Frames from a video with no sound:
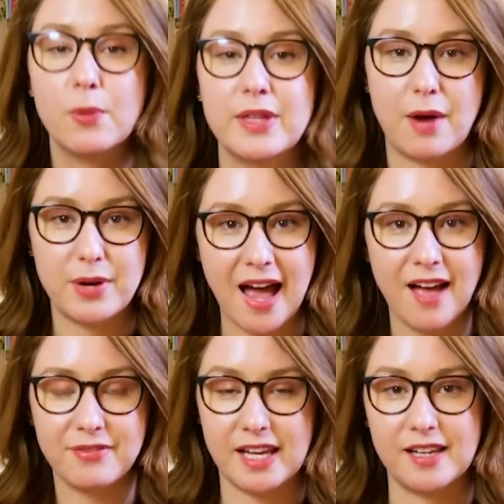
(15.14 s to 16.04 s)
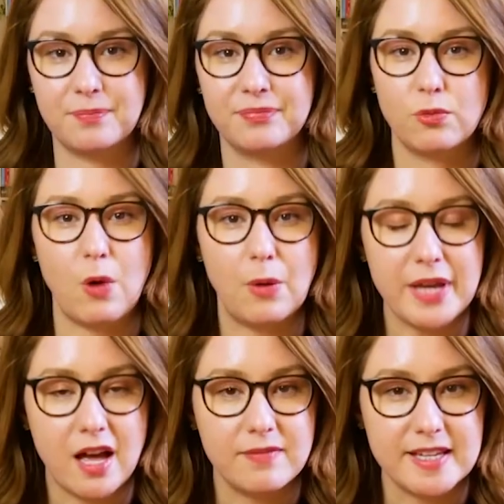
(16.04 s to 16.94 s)
without having. While
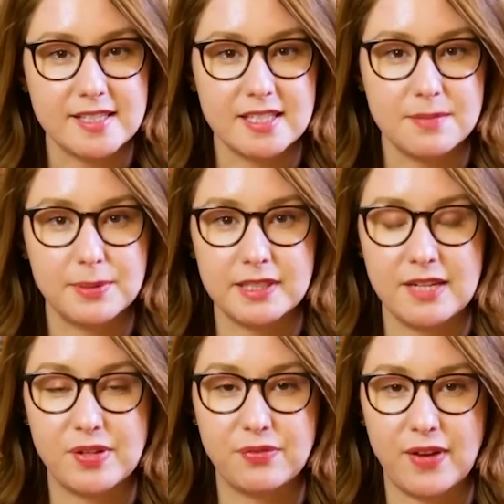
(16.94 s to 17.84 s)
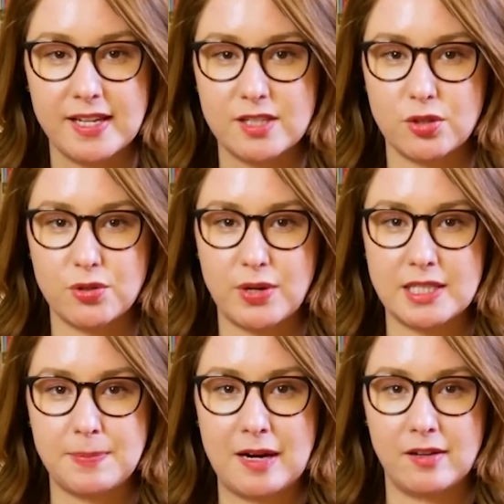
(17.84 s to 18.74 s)
we obviously believe that financial
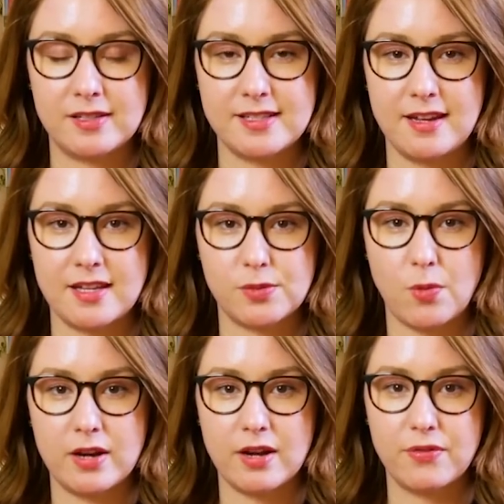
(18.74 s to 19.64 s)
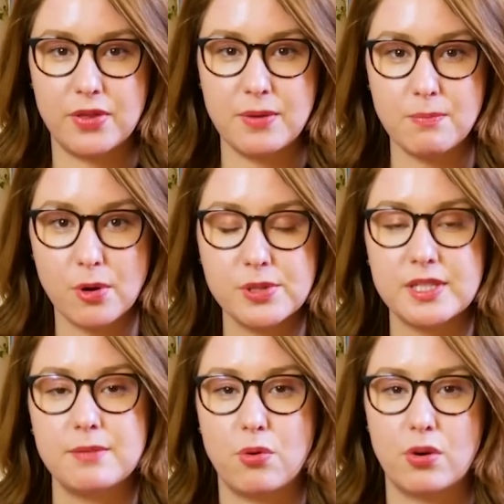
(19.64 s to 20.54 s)
transparency is one of the
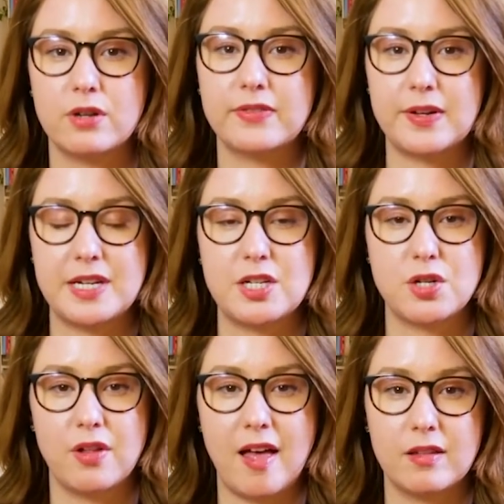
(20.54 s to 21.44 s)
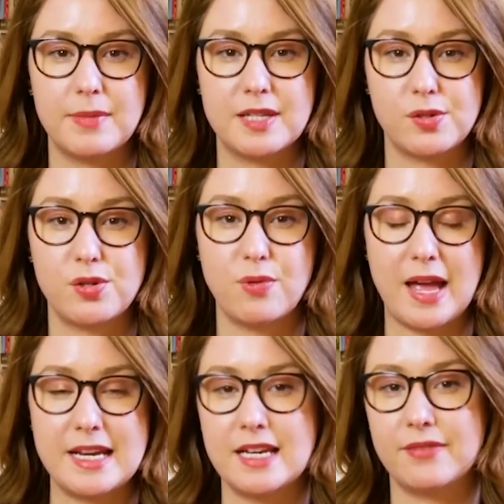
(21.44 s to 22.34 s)
most important foundational elements to
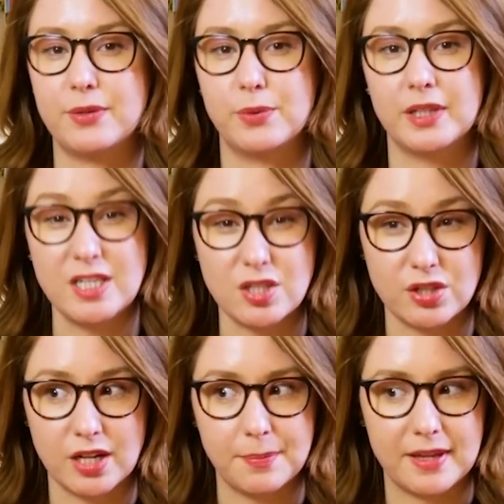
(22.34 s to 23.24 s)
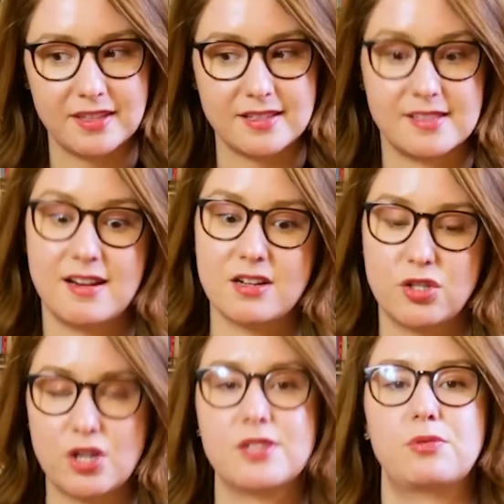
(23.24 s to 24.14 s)
any given relationship, and that's
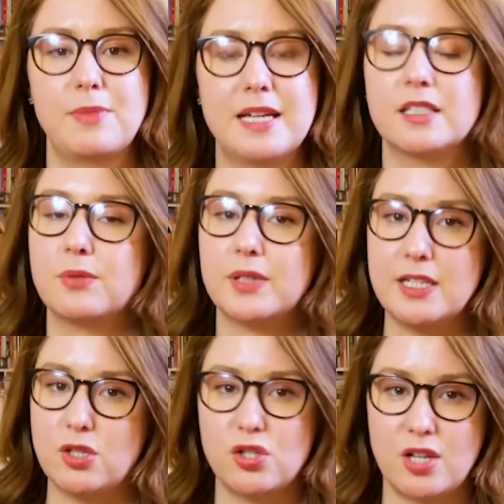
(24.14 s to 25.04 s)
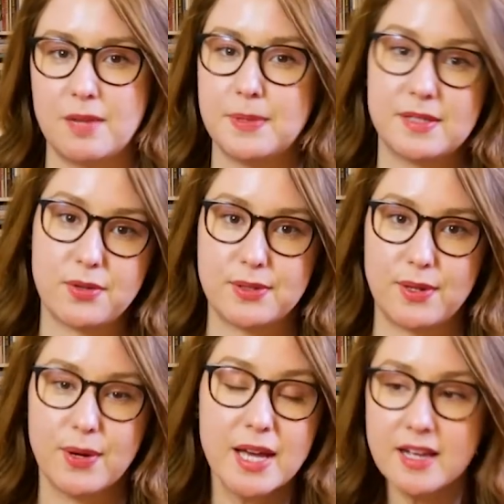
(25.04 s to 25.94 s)
not just romantic relationship, it's
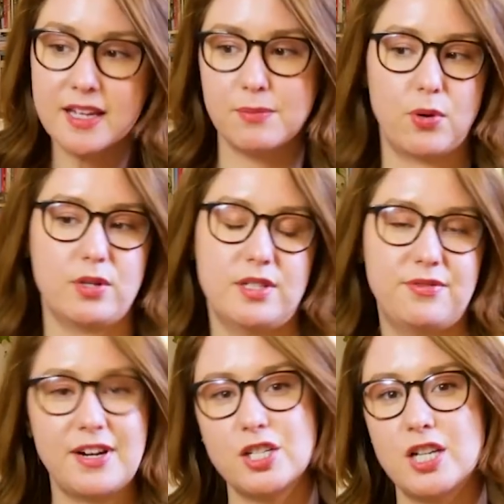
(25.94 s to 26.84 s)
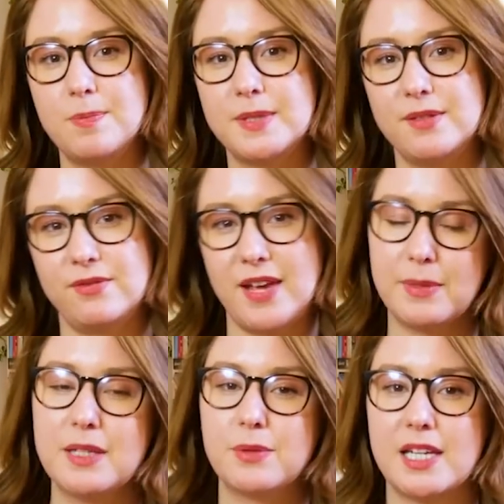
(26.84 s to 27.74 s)
also important to friendships and
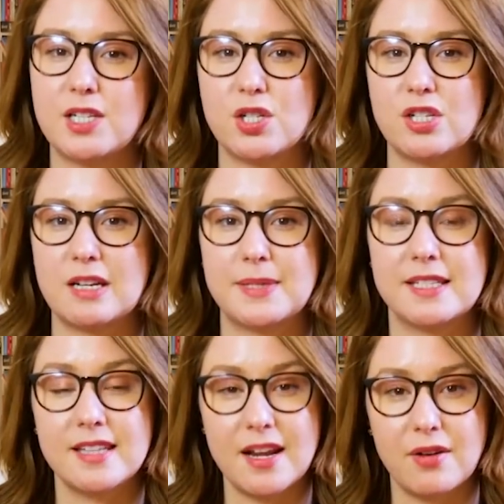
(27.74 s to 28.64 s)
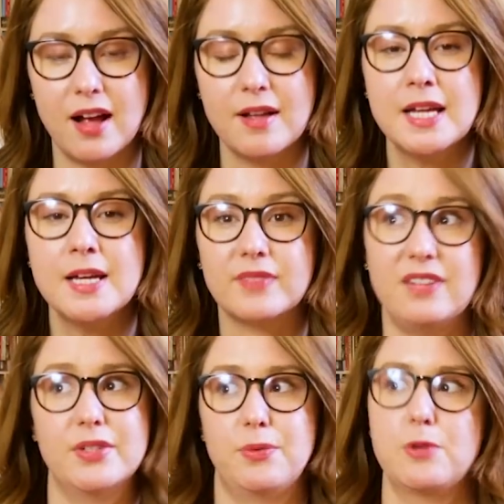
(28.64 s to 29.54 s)
family relationships, etc.,
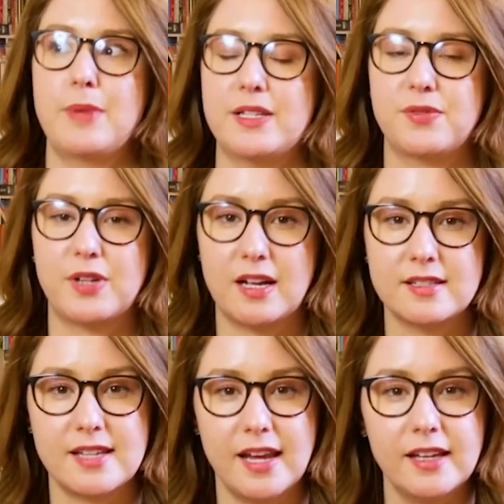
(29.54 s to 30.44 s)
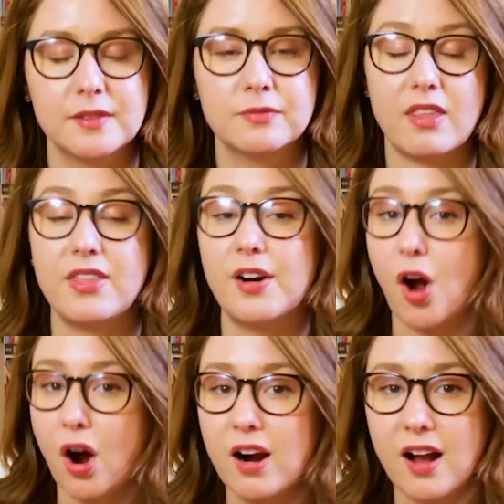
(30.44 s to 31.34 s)
even roommates, for God's sake, there
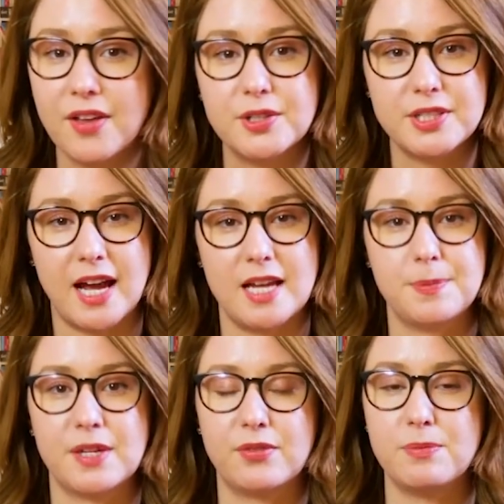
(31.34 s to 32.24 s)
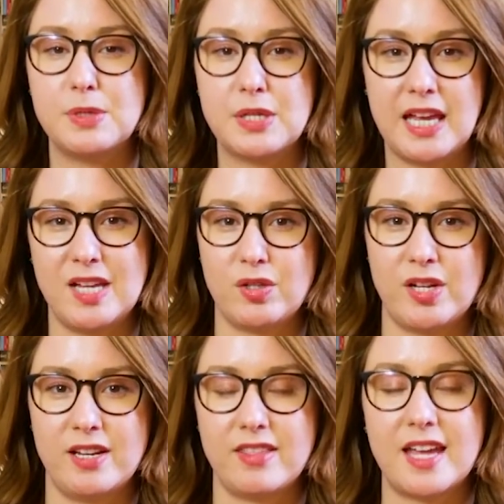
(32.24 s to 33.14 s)
are other types of
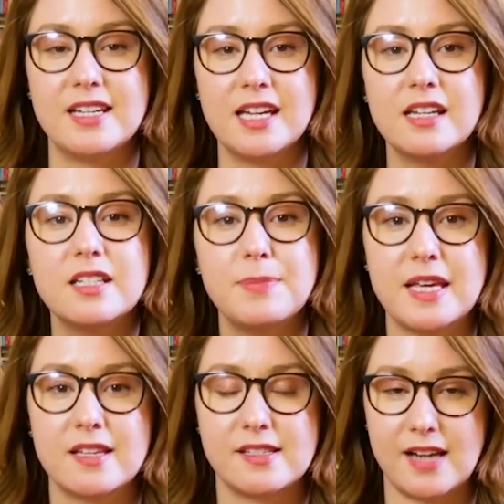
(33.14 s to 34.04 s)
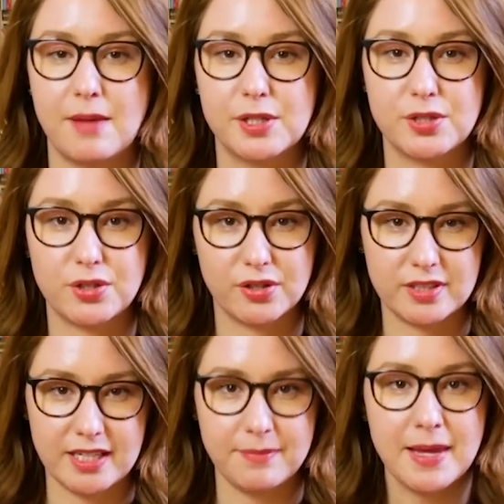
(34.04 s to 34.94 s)
communication that need to be established
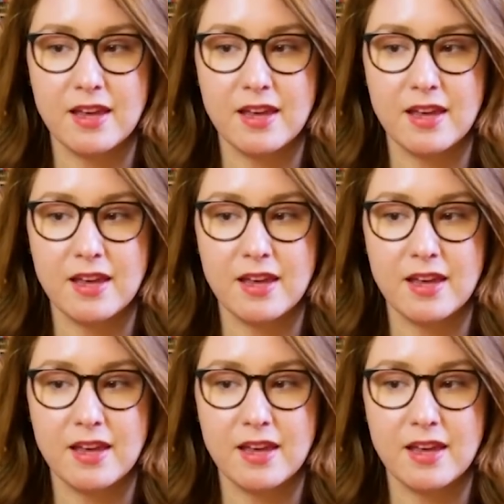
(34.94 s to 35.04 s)
early.